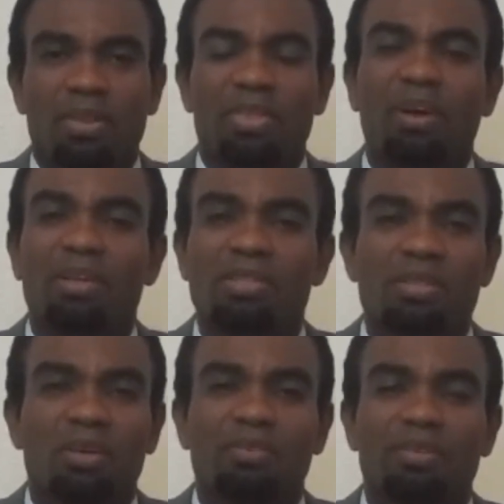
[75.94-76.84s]
thoughts
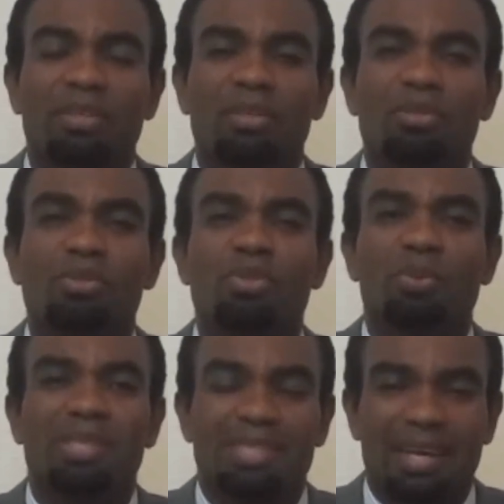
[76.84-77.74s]
of
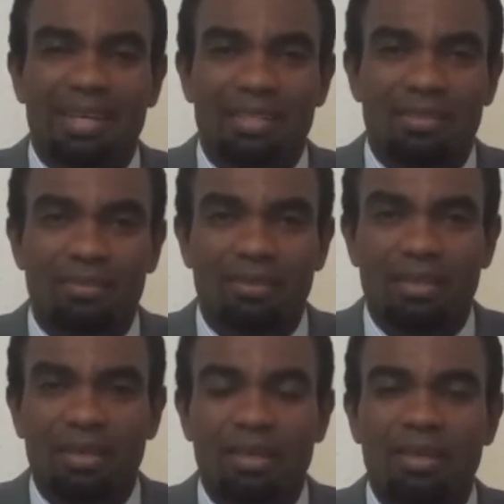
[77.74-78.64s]
suicide,
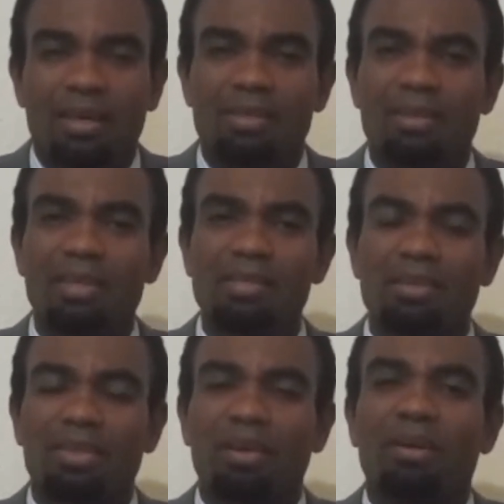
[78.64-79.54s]
and
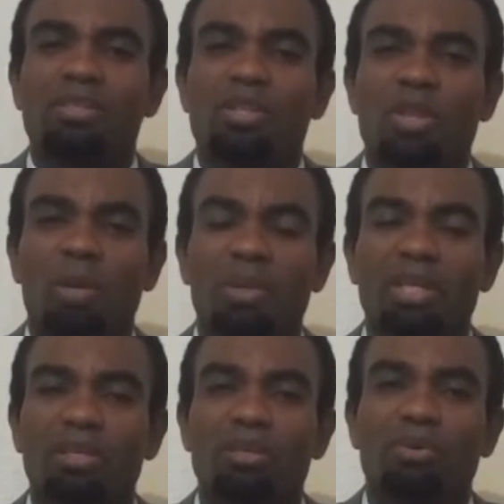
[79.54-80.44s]
these thoughts
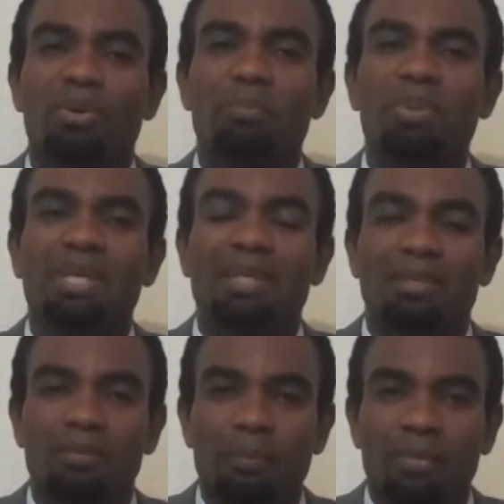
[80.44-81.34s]
normally repeat
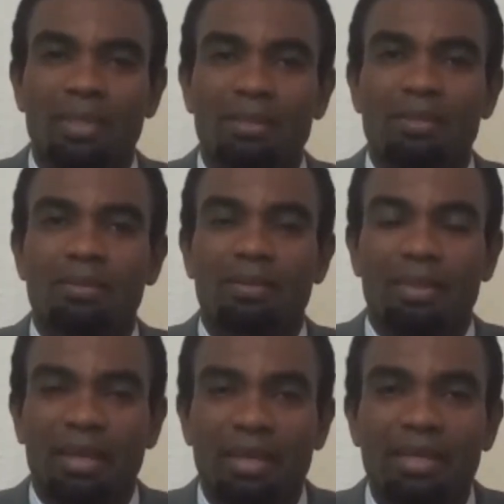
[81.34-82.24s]

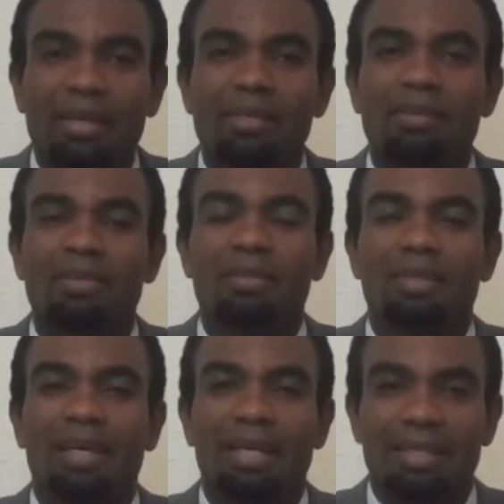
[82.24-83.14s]
day in
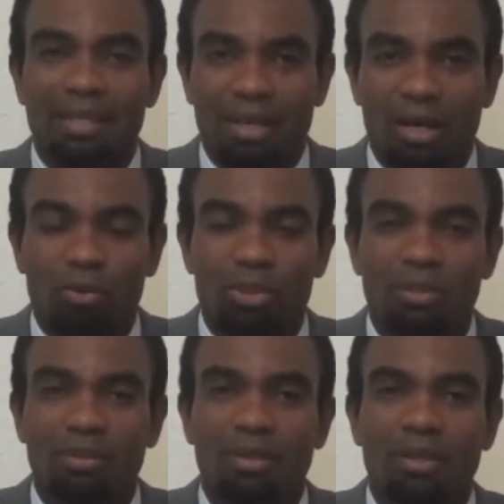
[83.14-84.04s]
and day out,
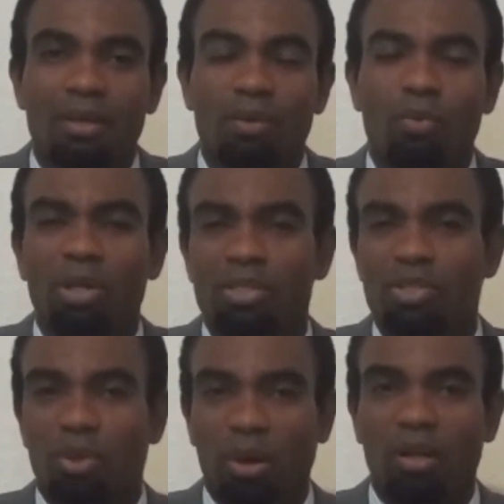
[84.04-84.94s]
what is
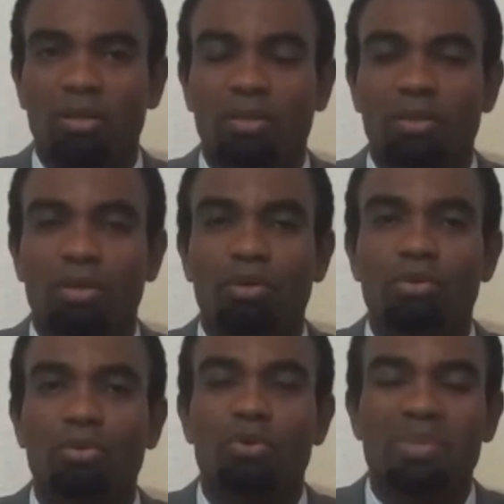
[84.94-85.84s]
called
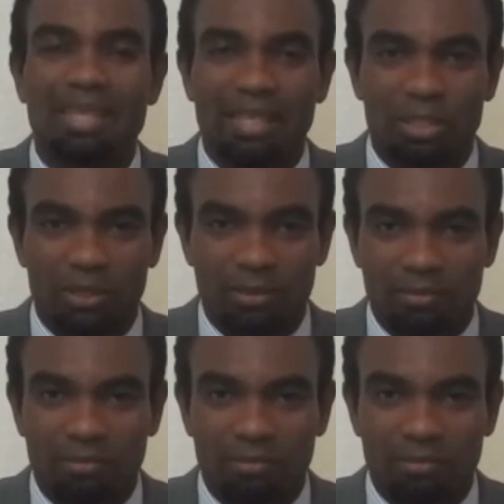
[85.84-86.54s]
rumination.